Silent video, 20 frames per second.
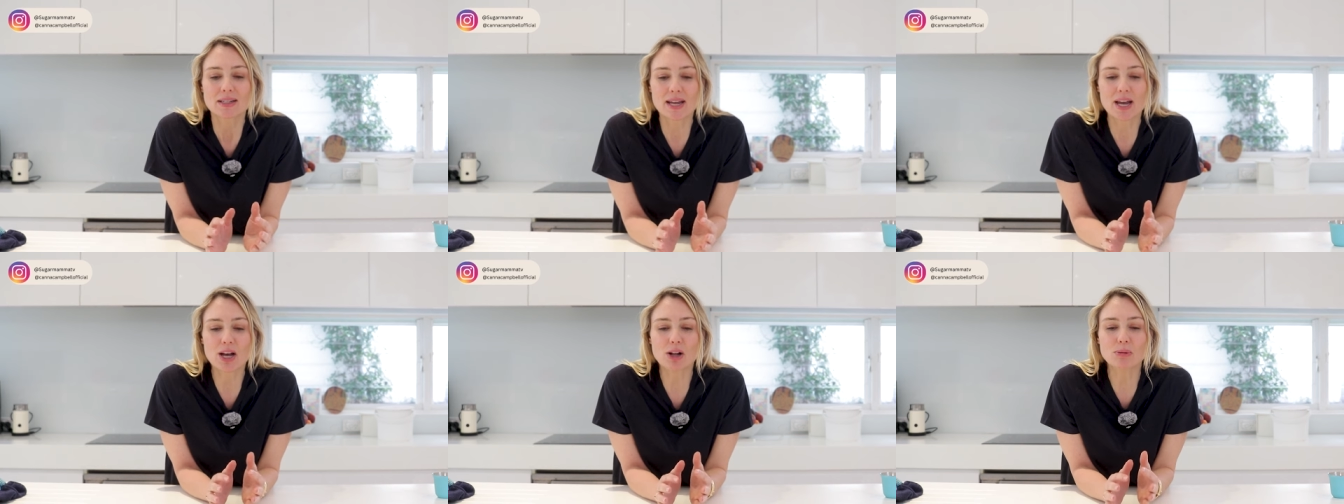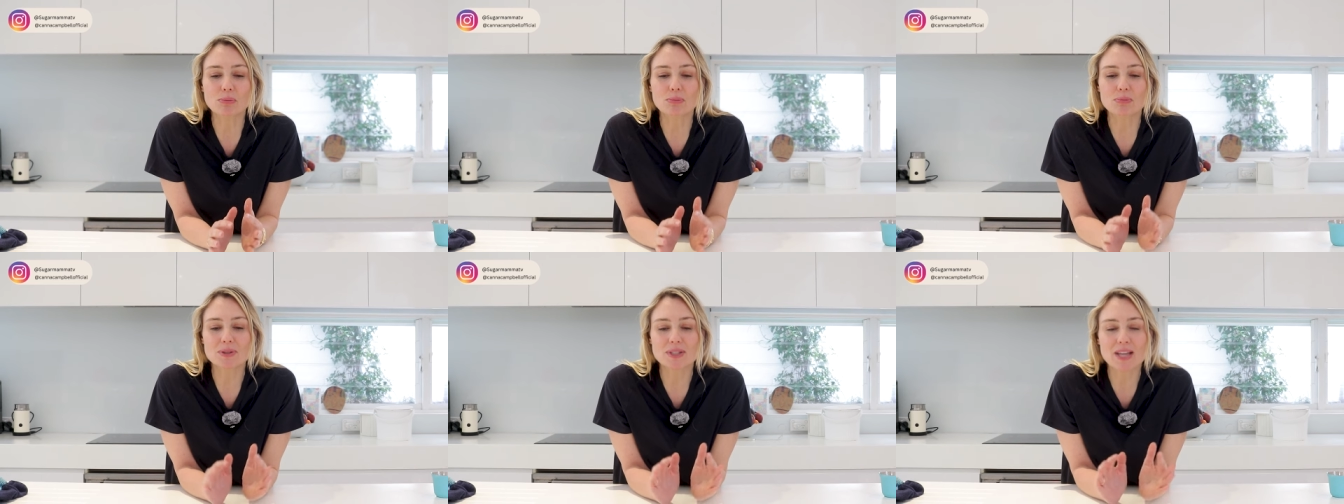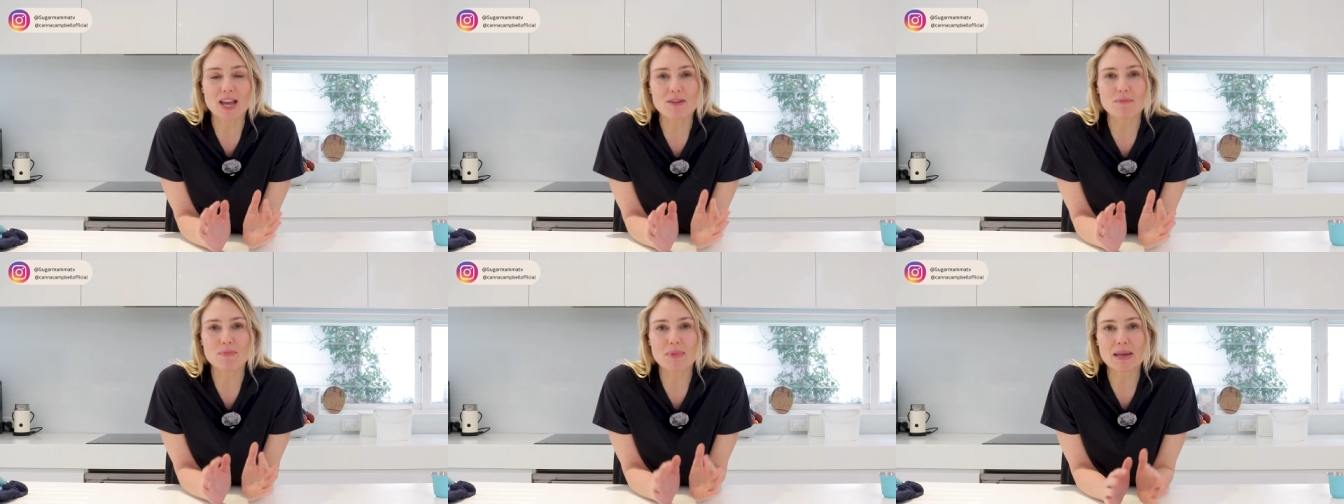to help
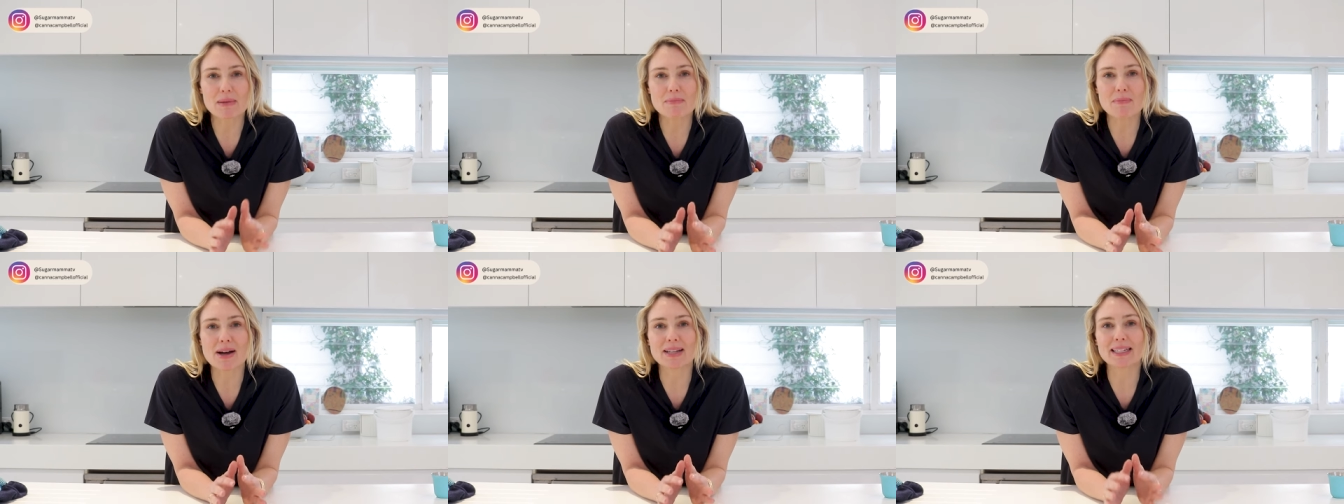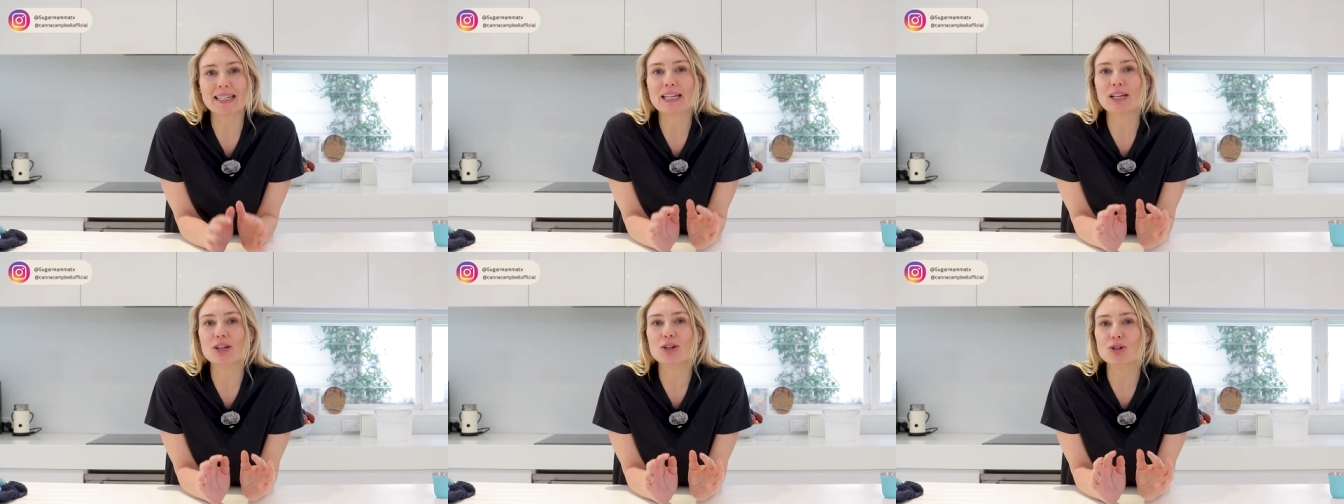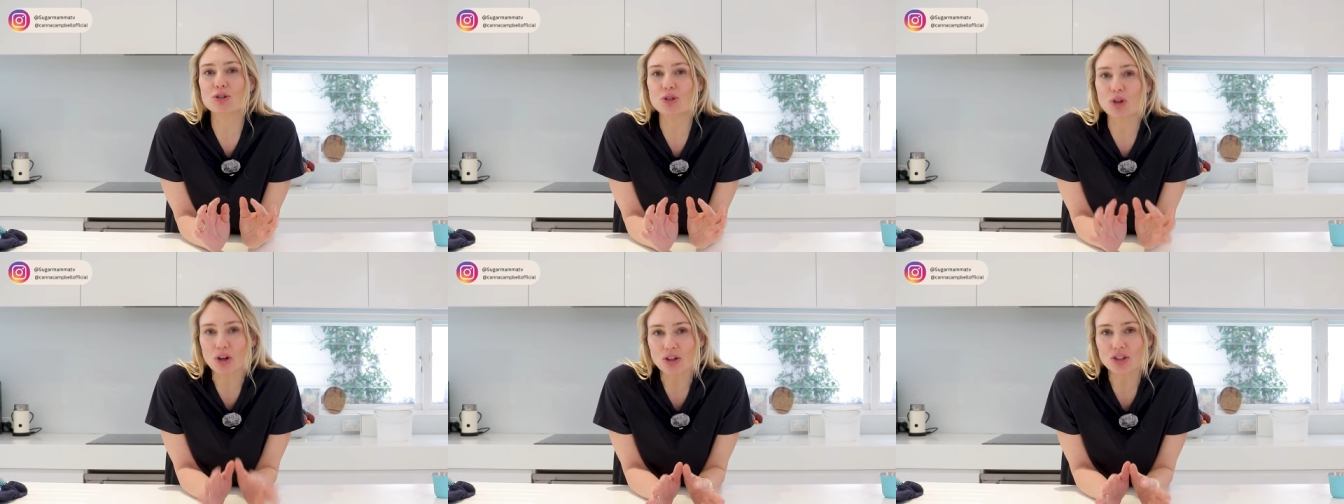save me money,
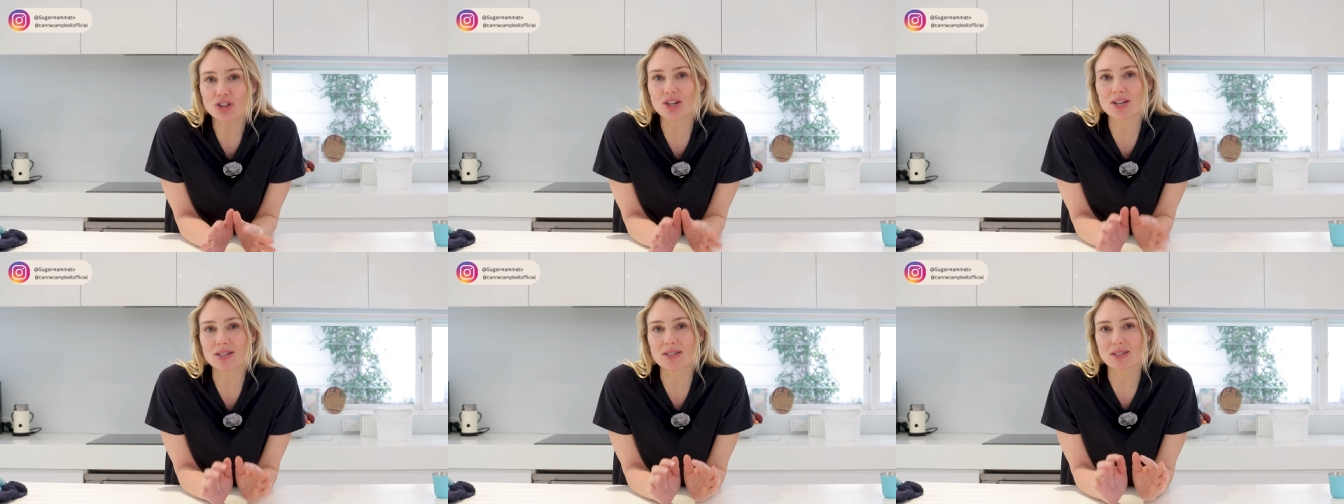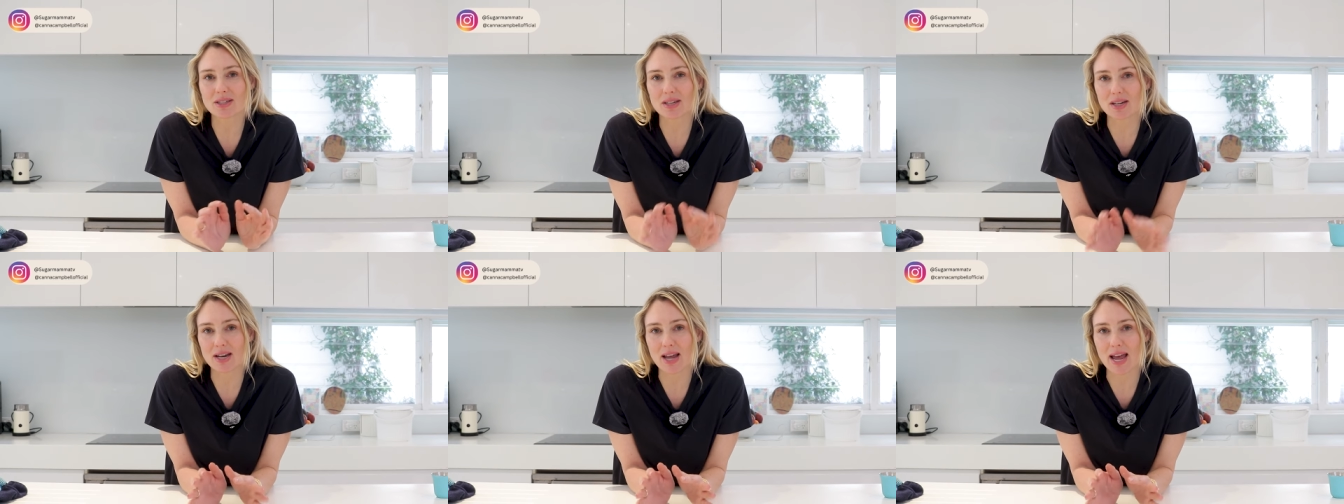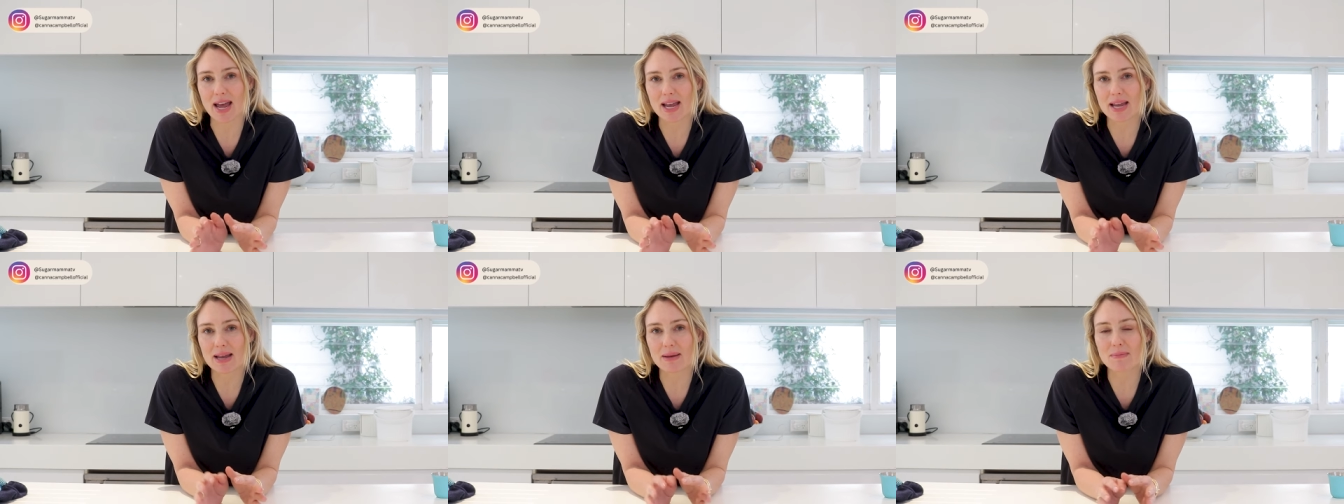not just
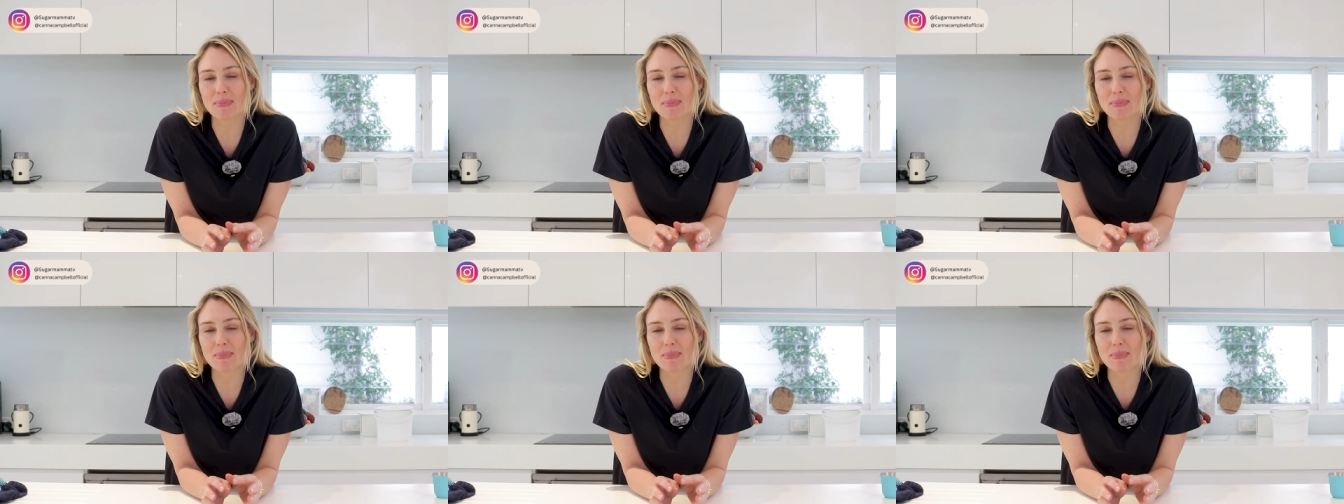today,